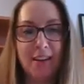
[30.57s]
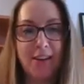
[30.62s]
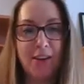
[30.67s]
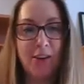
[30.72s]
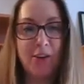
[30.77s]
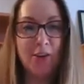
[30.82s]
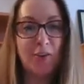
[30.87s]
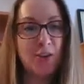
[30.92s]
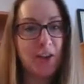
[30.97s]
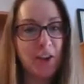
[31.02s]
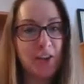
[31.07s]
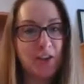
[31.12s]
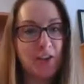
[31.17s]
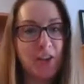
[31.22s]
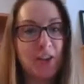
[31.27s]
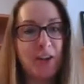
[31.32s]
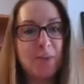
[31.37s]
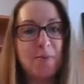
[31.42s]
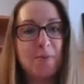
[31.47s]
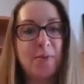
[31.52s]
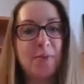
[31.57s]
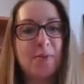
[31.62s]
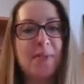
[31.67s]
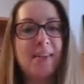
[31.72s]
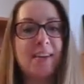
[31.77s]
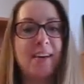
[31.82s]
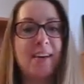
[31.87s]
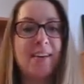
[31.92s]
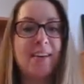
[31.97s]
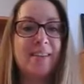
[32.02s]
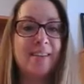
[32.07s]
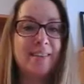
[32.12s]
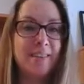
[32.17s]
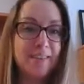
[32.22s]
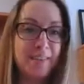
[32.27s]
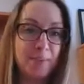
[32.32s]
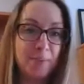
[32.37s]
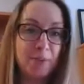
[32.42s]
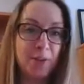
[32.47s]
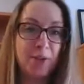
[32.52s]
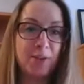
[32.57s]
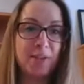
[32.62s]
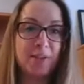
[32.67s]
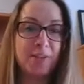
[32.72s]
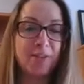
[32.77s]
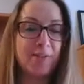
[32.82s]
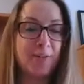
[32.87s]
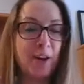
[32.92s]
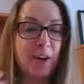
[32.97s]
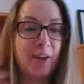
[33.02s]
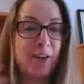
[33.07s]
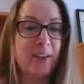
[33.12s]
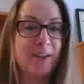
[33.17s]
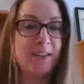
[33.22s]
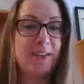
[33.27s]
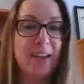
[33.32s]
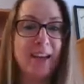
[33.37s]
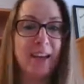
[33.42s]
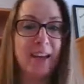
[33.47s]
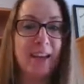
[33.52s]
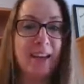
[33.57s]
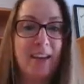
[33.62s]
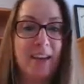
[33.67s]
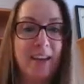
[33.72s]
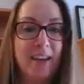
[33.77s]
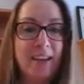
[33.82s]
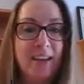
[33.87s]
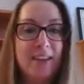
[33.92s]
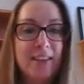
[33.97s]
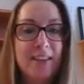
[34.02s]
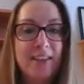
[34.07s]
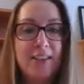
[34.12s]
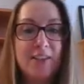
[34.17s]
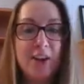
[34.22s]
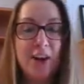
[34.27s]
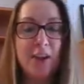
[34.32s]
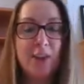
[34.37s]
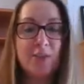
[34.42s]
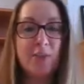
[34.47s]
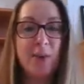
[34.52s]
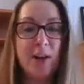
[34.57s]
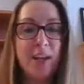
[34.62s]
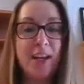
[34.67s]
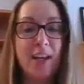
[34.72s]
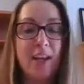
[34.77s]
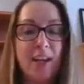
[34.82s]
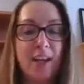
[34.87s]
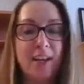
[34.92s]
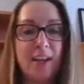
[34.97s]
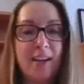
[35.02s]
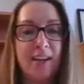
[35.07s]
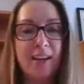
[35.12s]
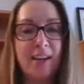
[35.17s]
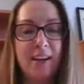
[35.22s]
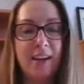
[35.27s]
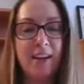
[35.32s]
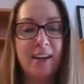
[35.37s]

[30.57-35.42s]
over other animals this summer and this fall as they get the stalls ready and